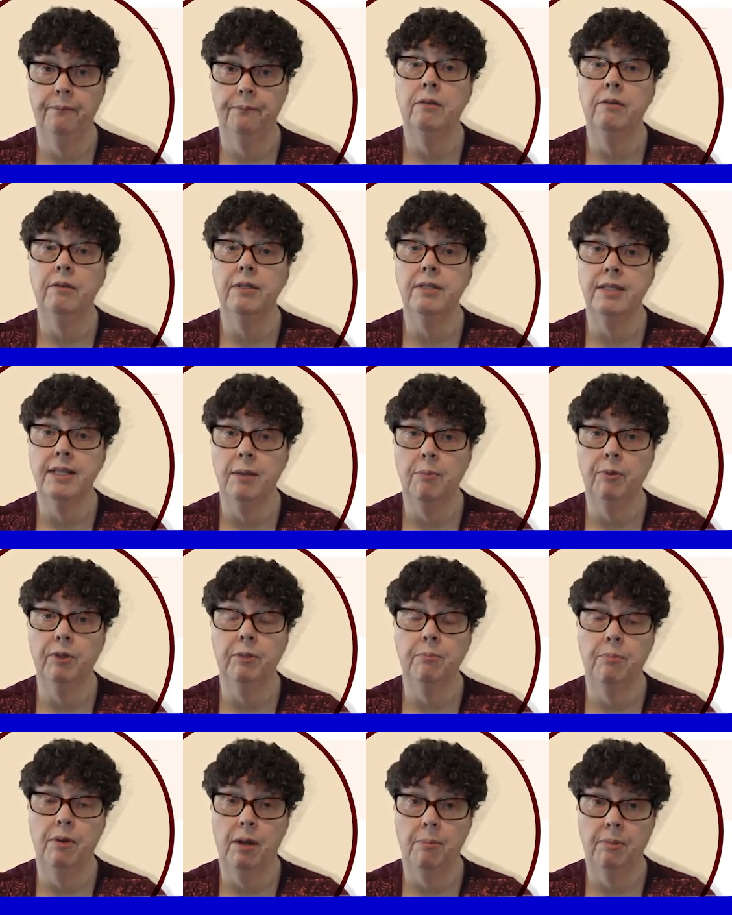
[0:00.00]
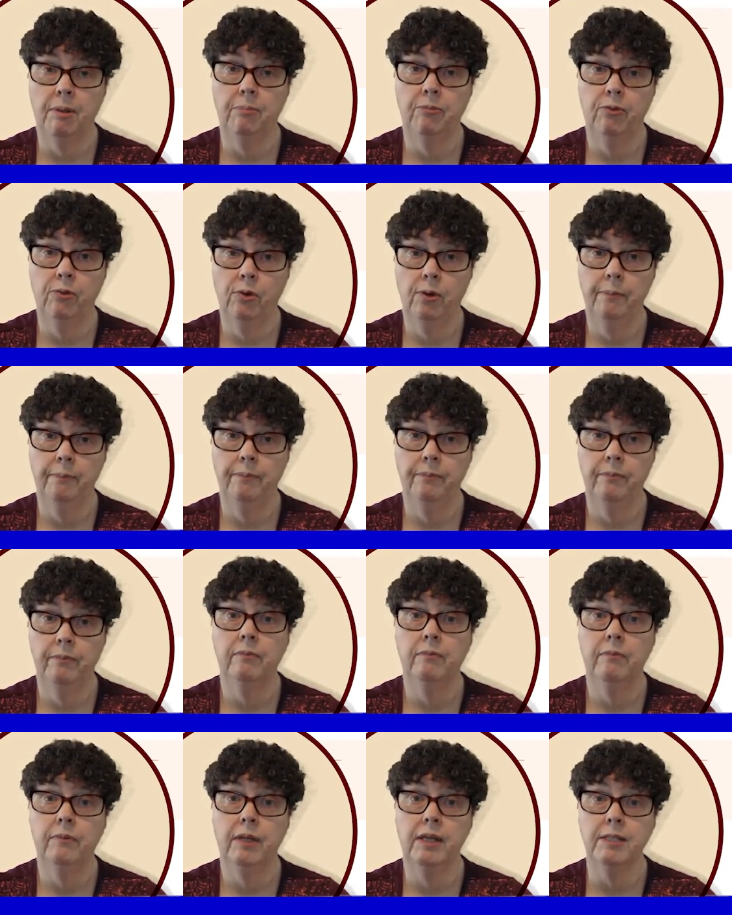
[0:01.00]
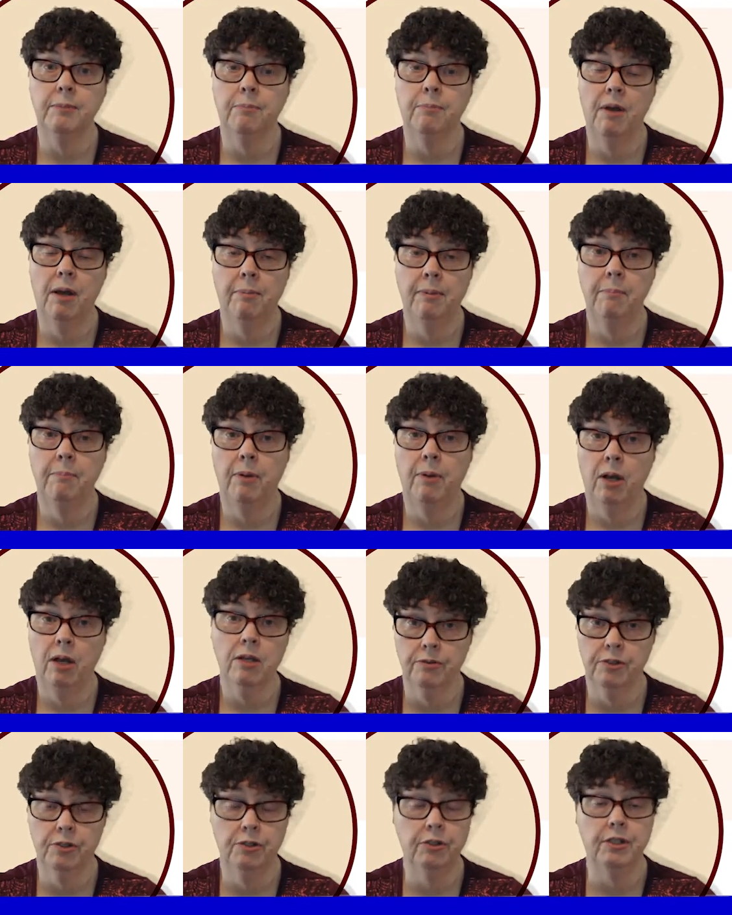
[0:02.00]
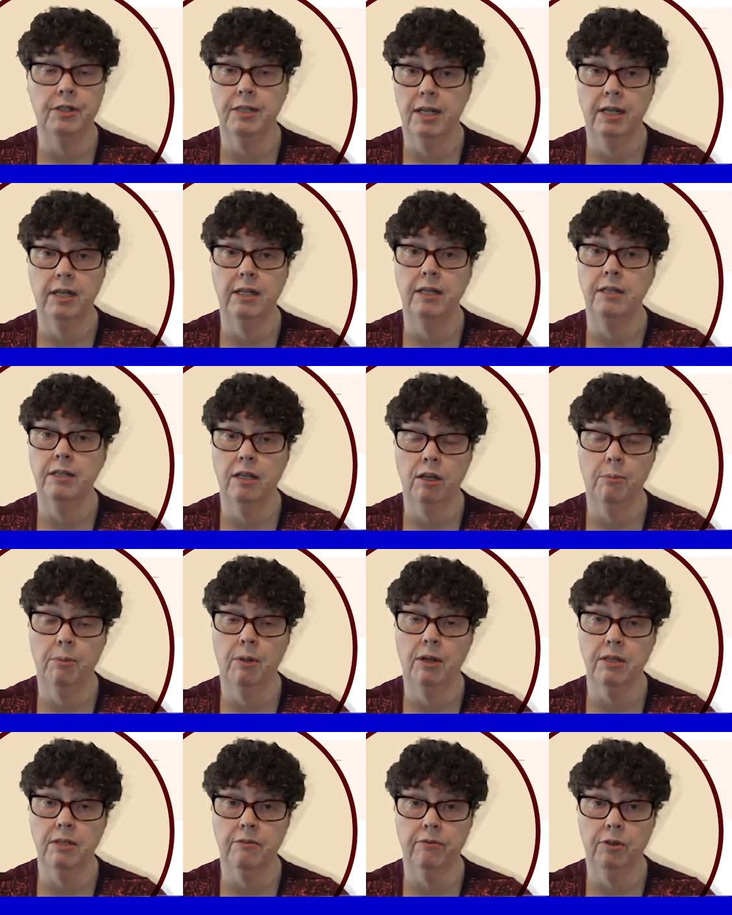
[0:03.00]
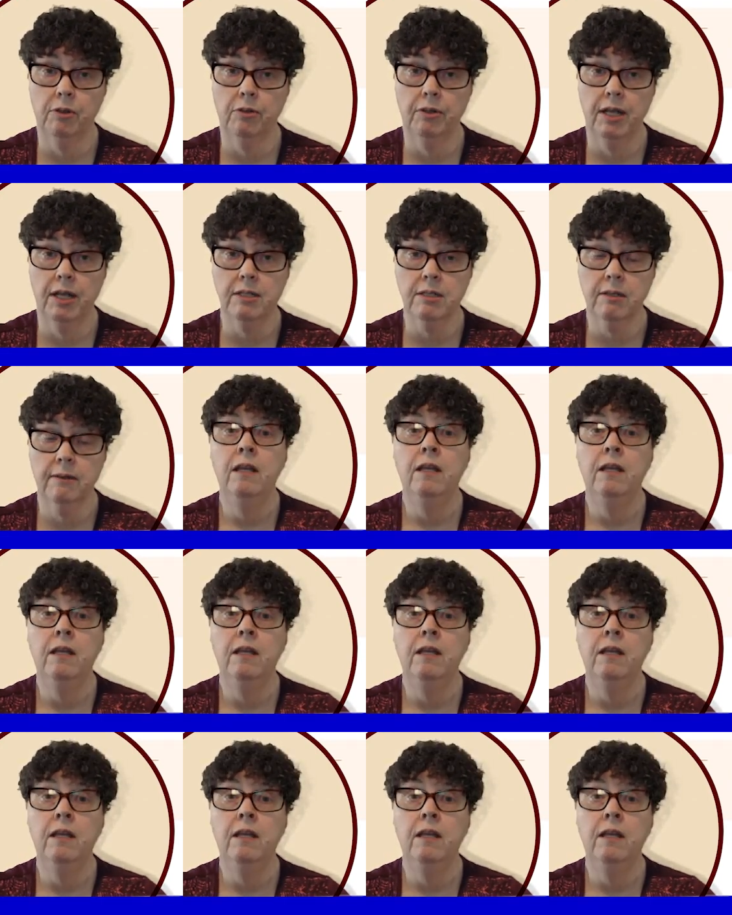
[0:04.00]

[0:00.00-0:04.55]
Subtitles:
The same with the pop-up form. It's a pop-up box, so you're designing the entire box in Flodesk.